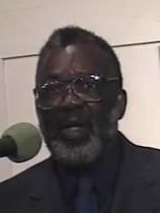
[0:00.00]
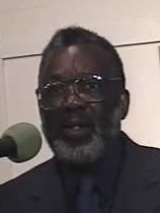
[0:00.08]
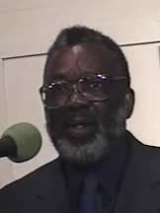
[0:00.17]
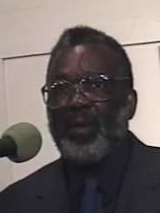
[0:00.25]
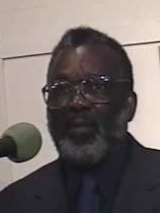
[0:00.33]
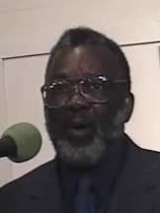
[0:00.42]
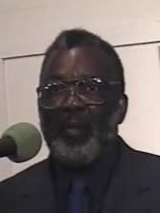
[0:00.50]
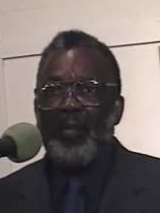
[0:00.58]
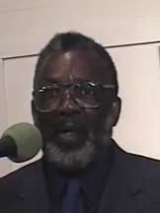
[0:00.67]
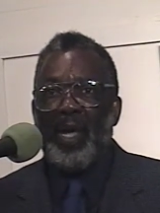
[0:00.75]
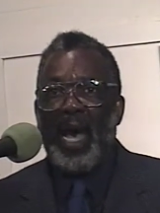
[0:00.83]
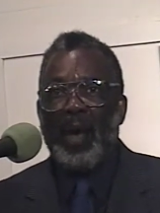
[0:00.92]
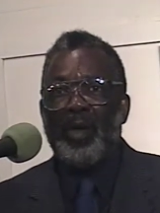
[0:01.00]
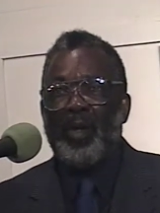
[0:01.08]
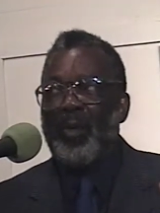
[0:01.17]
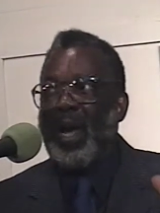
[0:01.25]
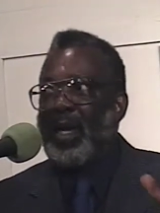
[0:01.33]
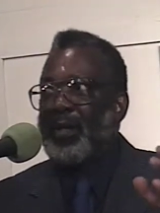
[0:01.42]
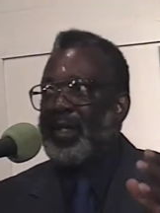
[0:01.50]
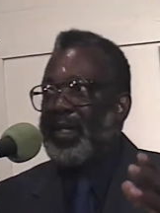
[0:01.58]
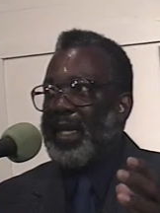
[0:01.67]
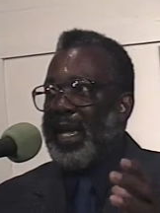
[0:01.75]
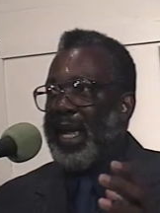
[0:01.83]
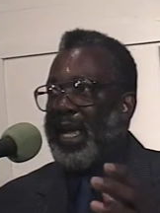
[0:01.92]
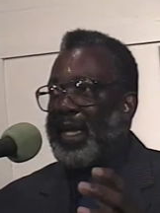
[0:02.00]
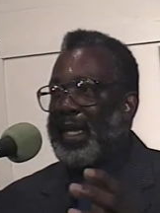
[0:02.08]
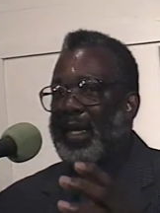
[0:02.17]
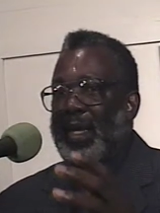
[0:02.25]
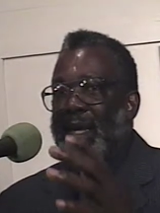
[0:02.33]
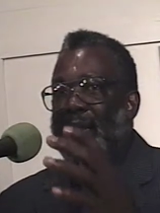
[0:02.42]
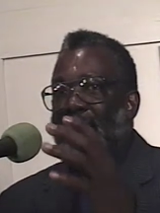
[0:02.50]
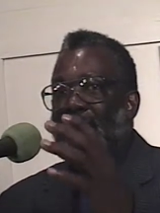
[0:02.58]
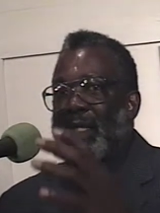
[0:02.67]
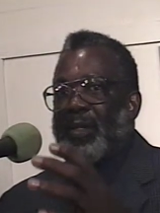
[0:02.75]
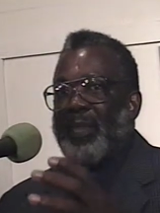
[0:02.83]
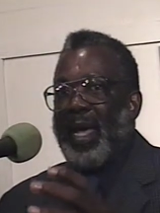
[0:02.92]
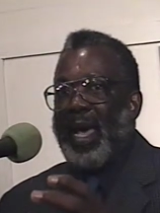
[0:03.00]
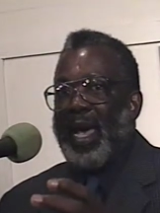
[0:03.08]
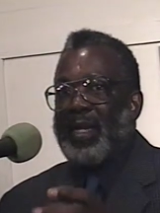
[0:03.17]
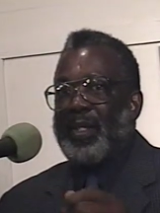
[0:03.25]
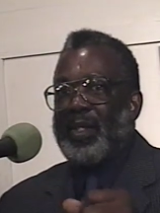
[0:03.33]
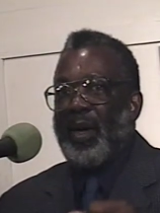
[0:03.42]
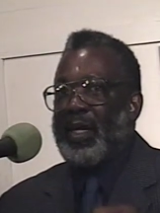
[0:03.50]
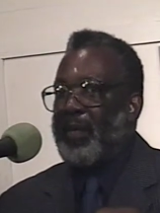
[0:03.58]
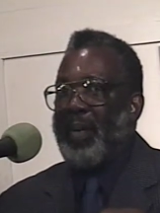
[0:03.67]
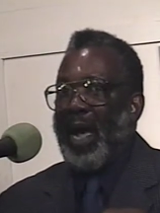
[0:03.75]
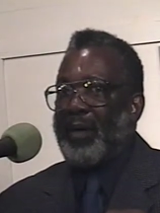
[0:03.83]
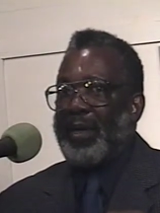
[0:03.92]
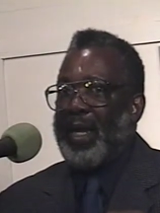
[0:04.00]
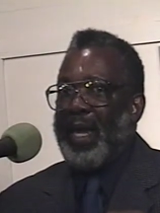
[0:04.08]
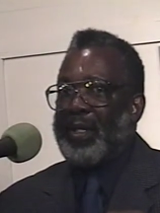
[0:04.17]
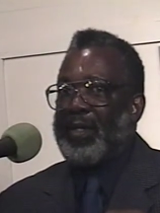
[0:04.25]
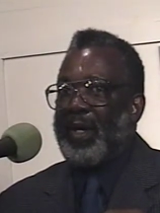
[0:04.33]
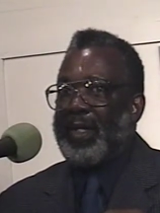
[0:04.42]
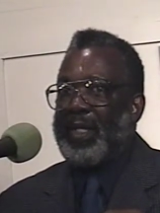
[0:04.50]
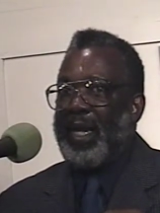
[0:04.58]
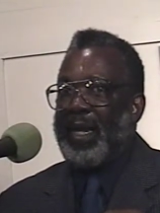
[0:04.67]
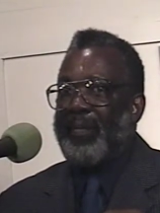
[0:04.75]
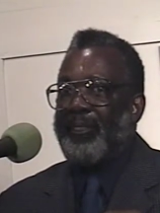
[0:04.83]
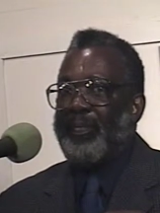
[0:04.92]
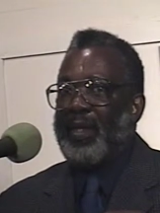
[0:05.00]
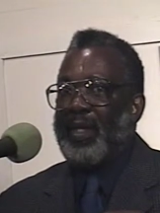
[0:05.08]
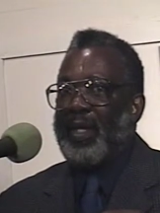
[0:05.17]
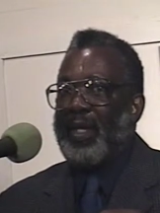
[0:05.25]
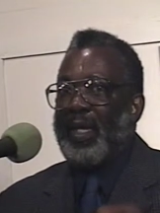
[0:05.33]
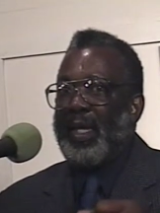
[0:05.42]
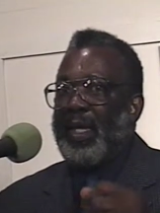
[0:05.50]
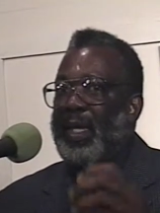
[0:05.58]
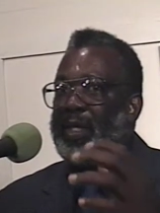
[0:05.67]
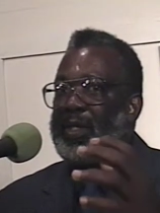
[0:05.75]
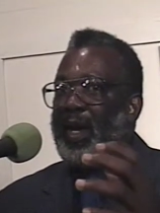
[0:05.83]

So Prophet McIver crying out today, this man is not in paradise not yet. He is